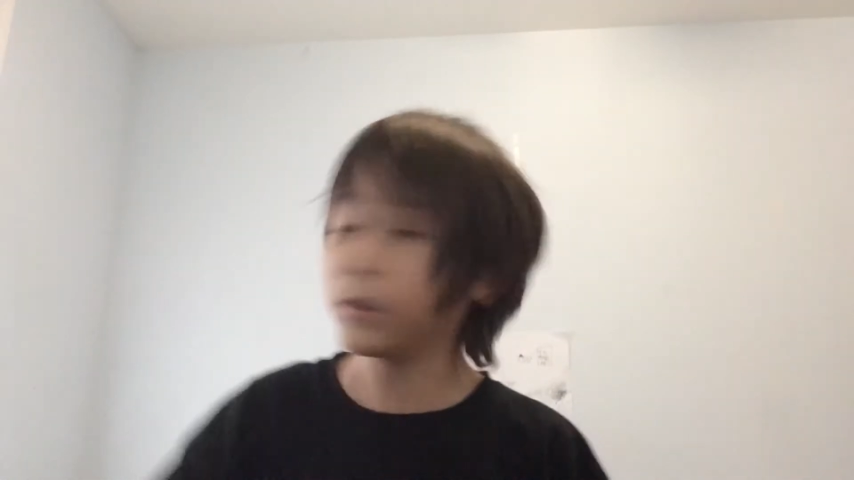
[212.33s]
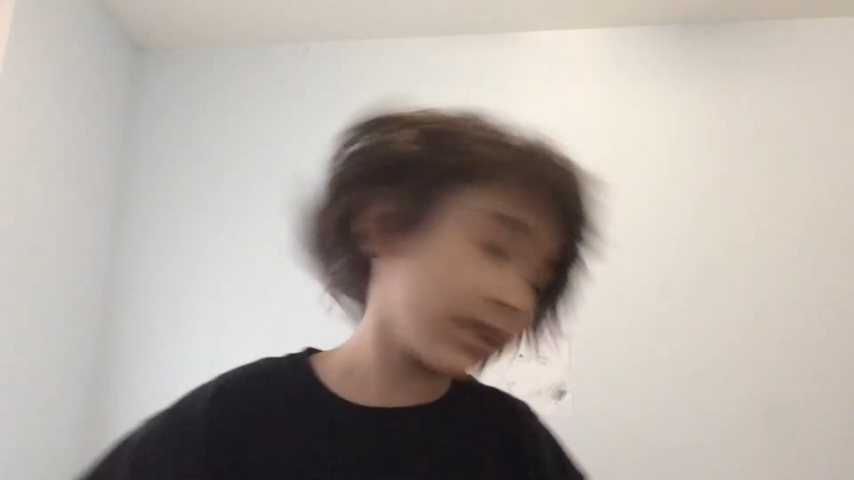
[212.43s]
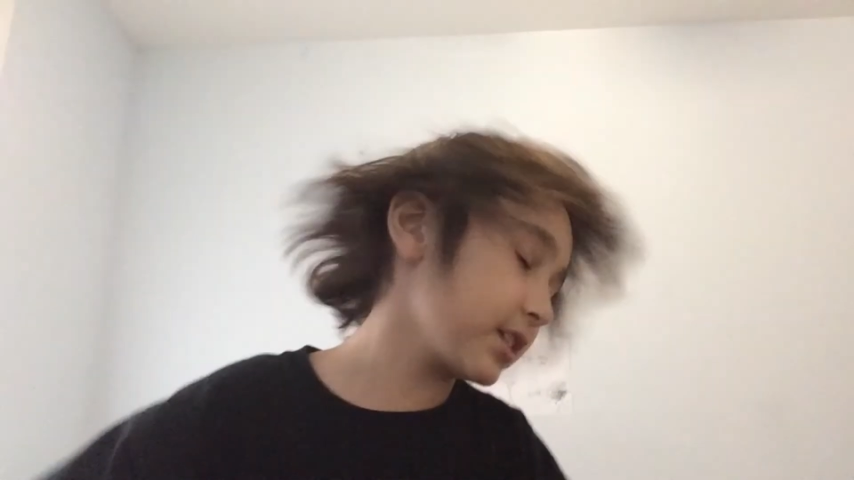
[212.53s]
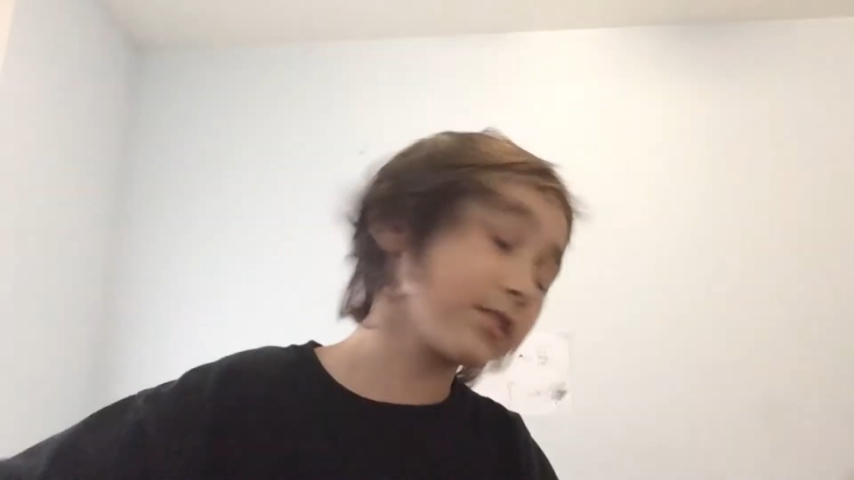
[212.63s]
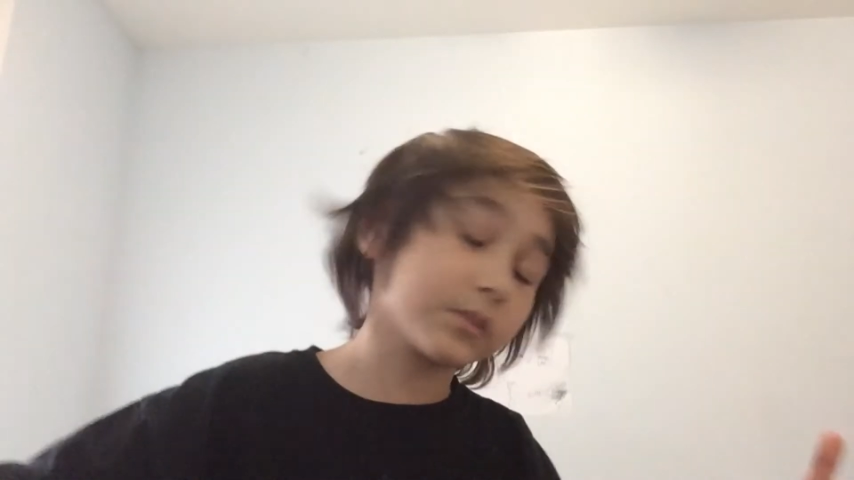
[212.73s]

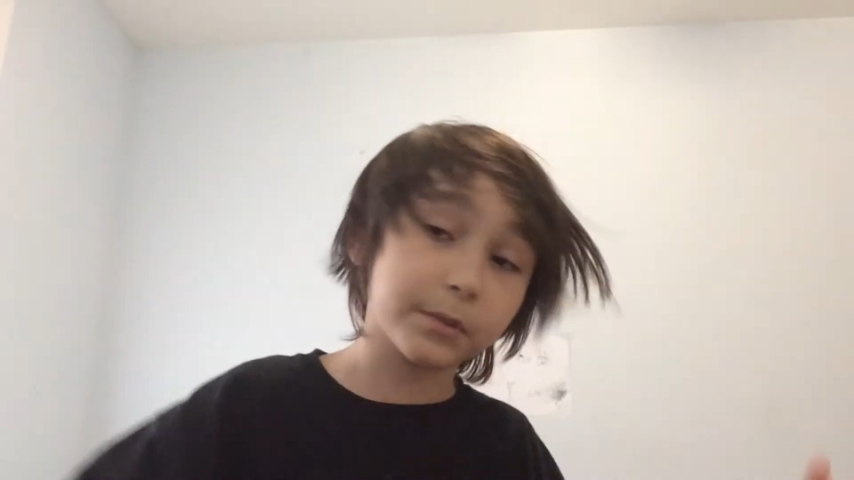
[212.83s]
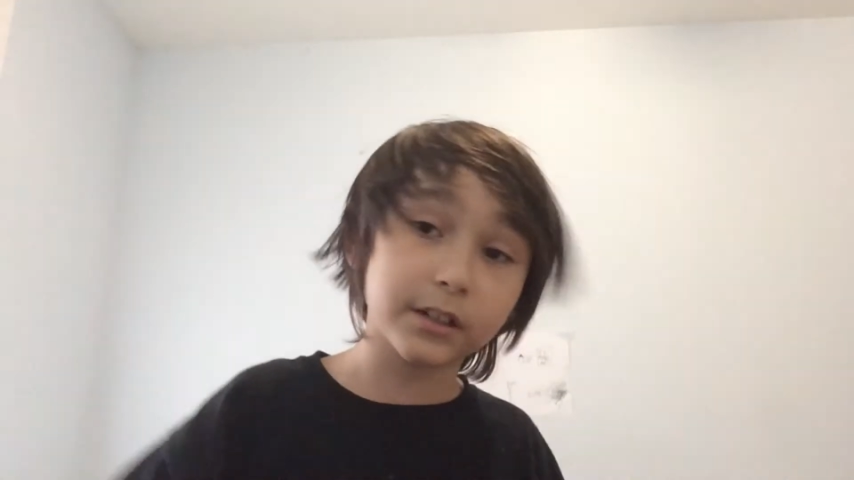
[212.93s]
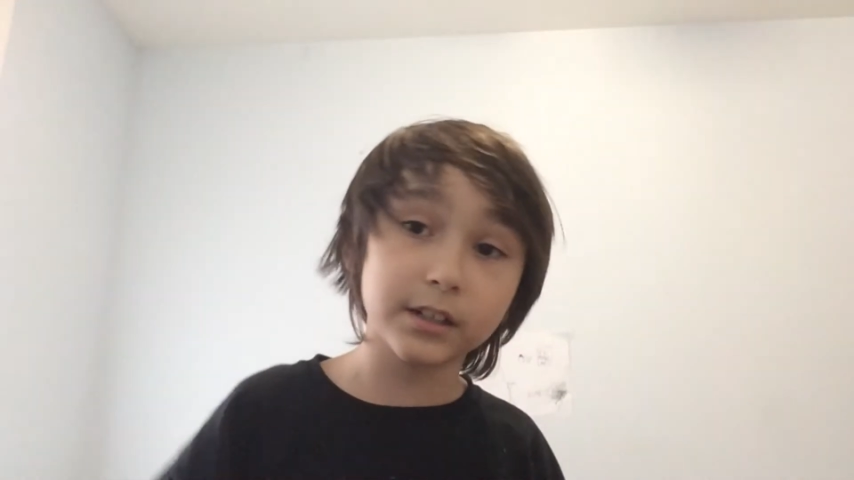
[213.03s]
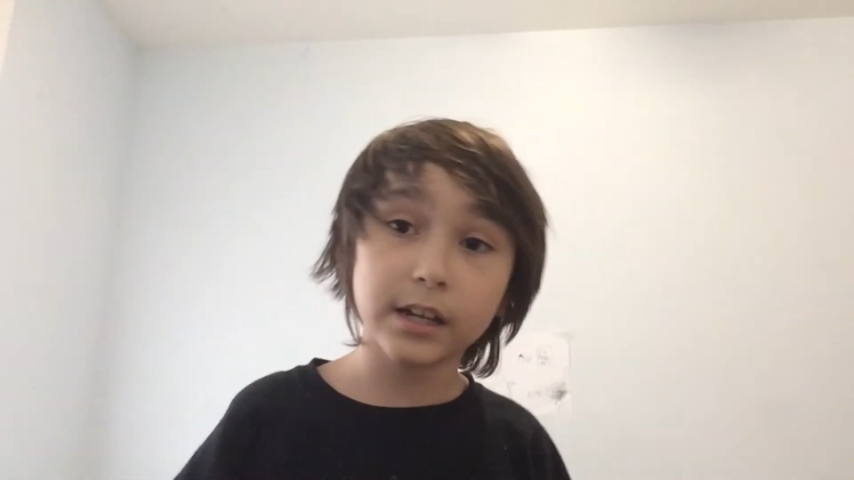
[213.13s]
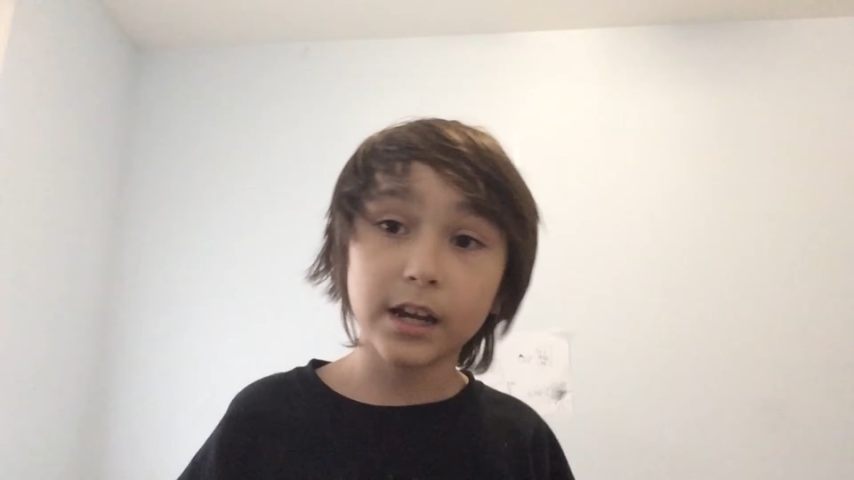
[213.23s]
means,
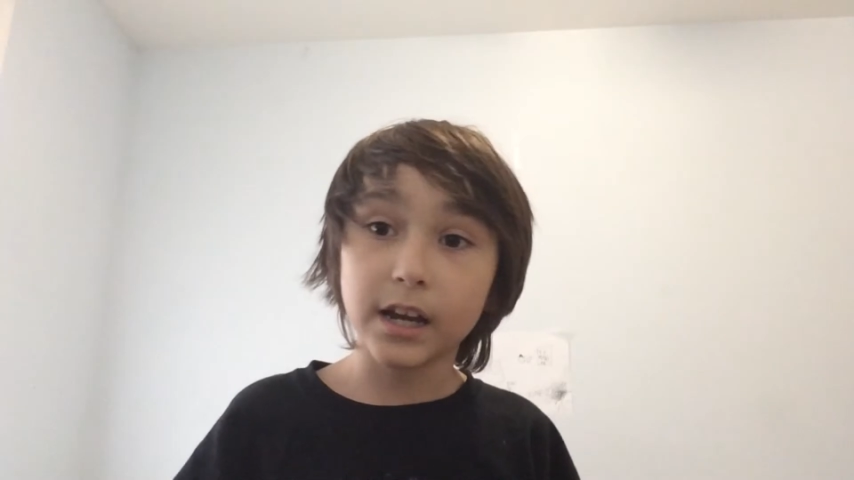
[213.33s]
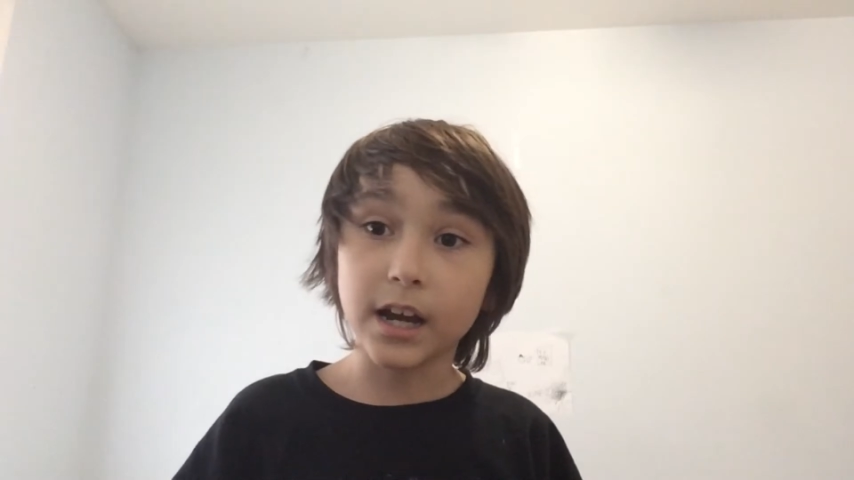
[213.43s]
but